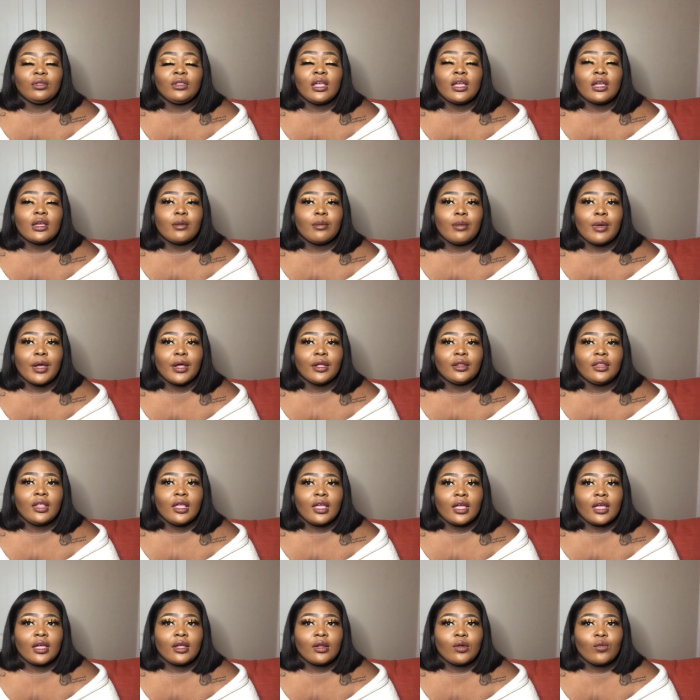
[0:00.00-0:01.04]
think about
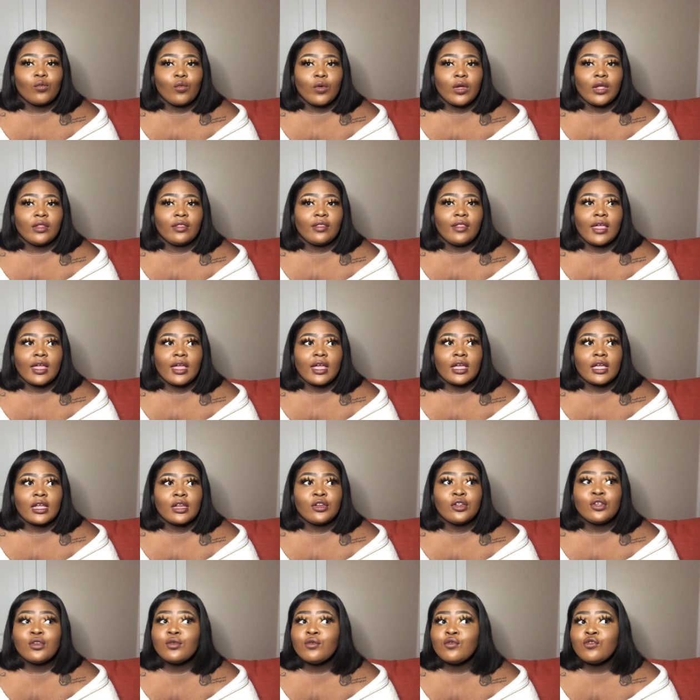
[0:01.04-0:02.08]
that when they
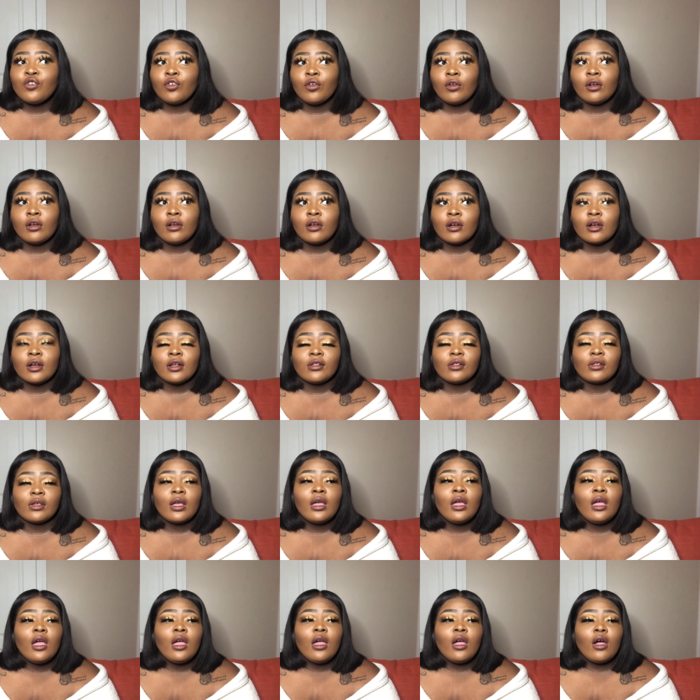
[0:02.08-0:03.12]
do drugs
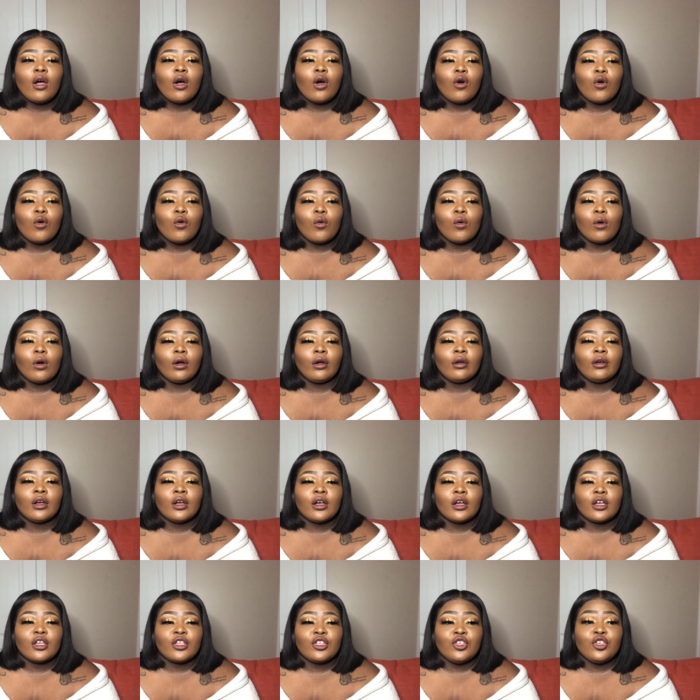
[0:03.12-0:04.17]

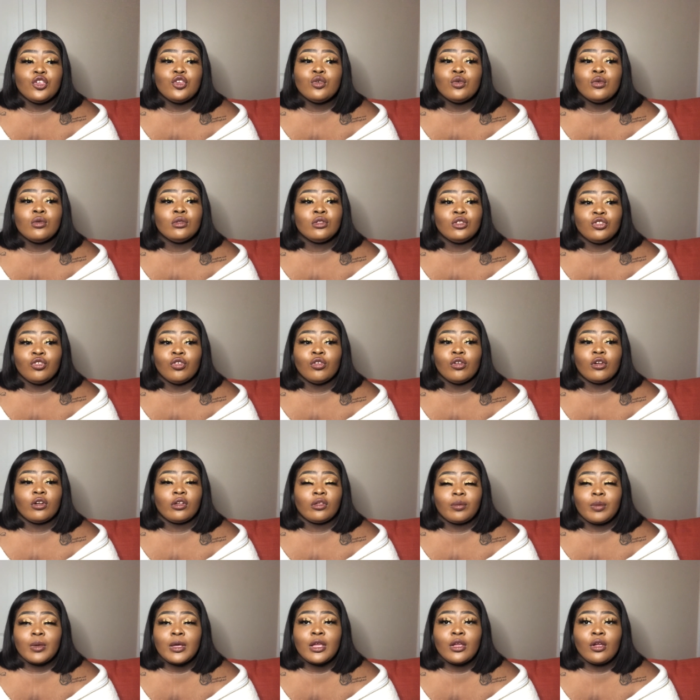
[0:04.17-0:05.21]
or use drugs,
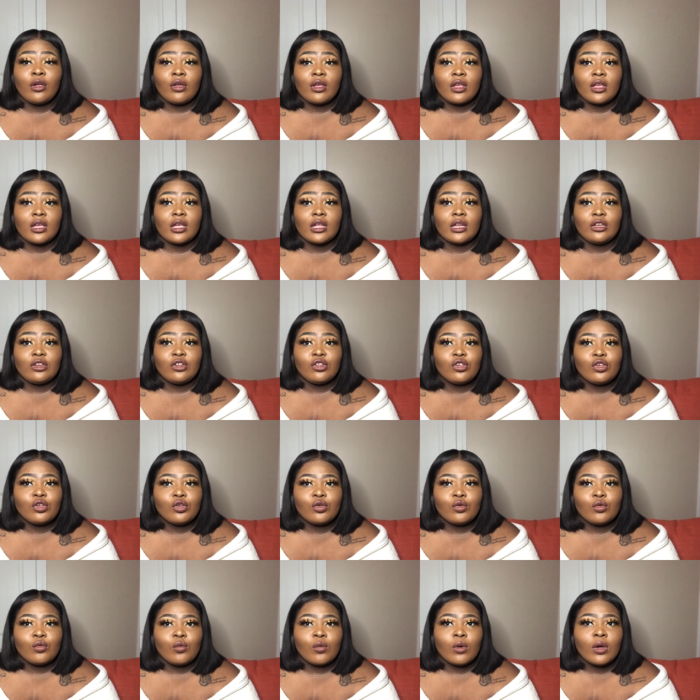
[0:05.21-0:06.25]
period,
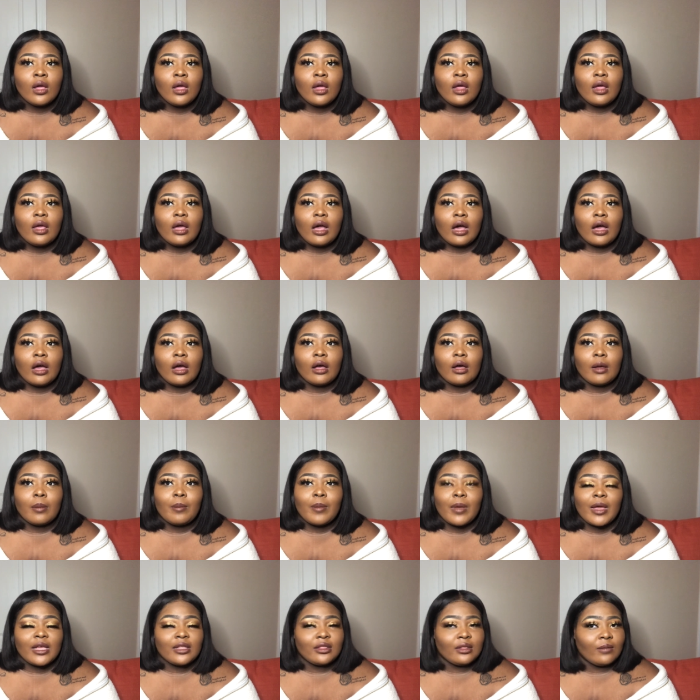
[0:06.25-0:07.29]
to
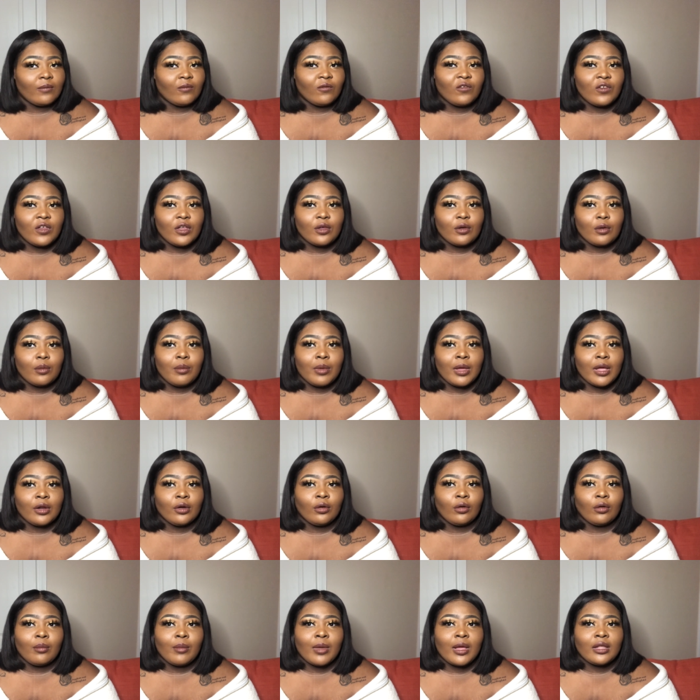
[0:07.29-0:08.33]
make them feel better
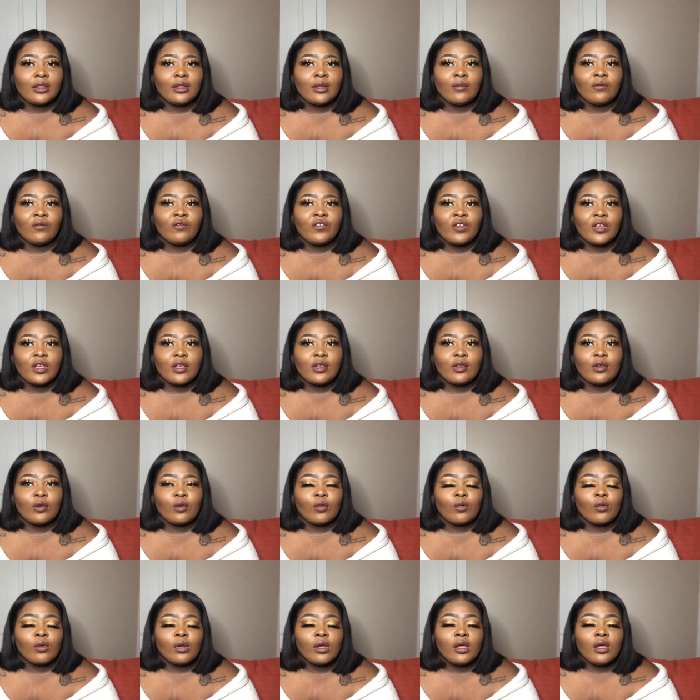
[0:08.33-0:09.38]
or make them
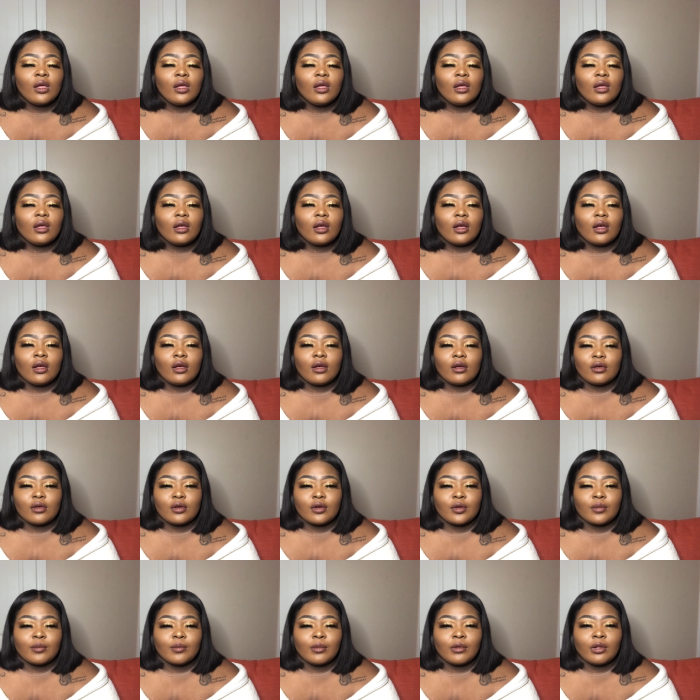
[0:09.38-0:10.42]
feel
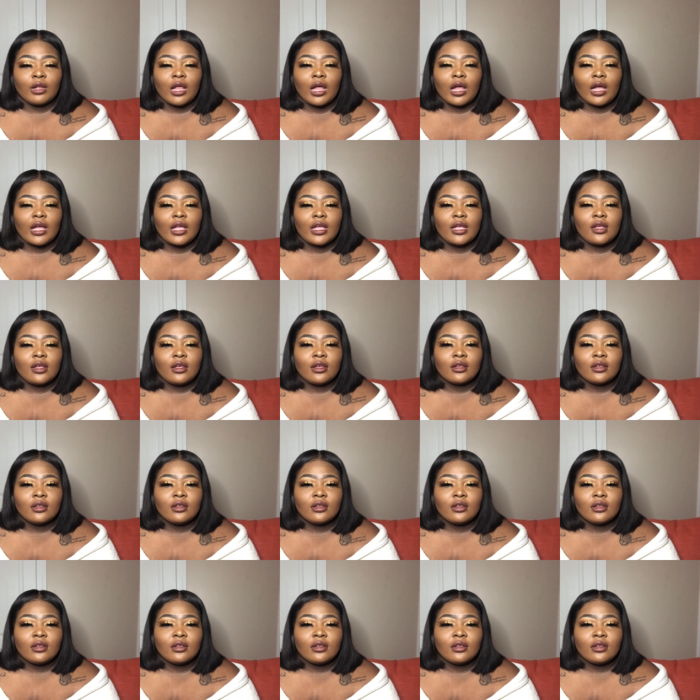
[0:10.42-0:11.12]
like